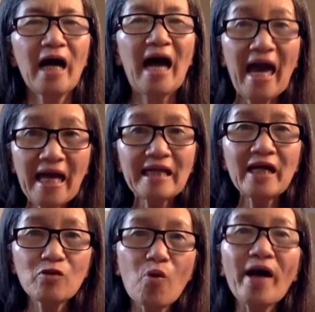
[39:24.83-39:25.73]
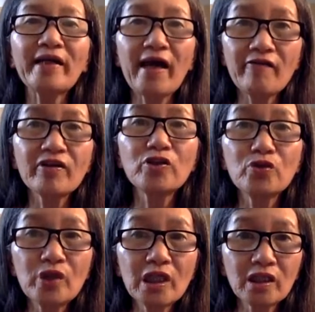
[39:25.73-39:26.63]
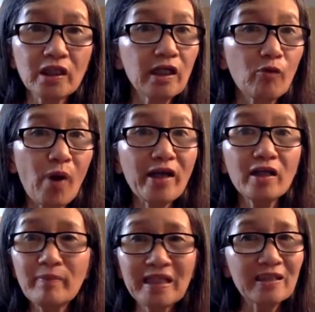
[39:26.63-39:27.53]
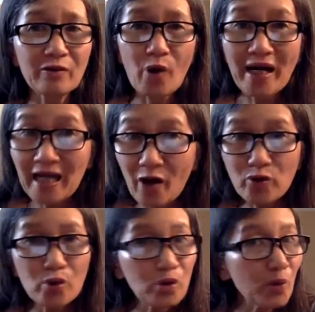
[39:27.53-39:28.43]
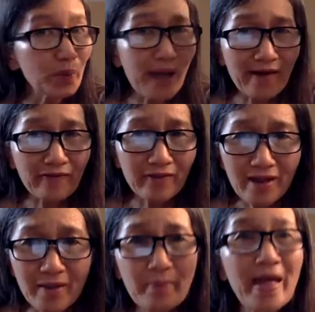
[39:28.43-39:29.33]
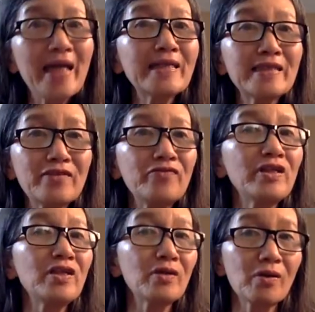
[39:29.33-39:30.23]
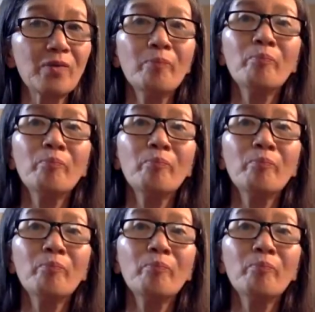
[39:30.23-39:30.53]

and then whatever you learn, because right now YouTube has amazing video.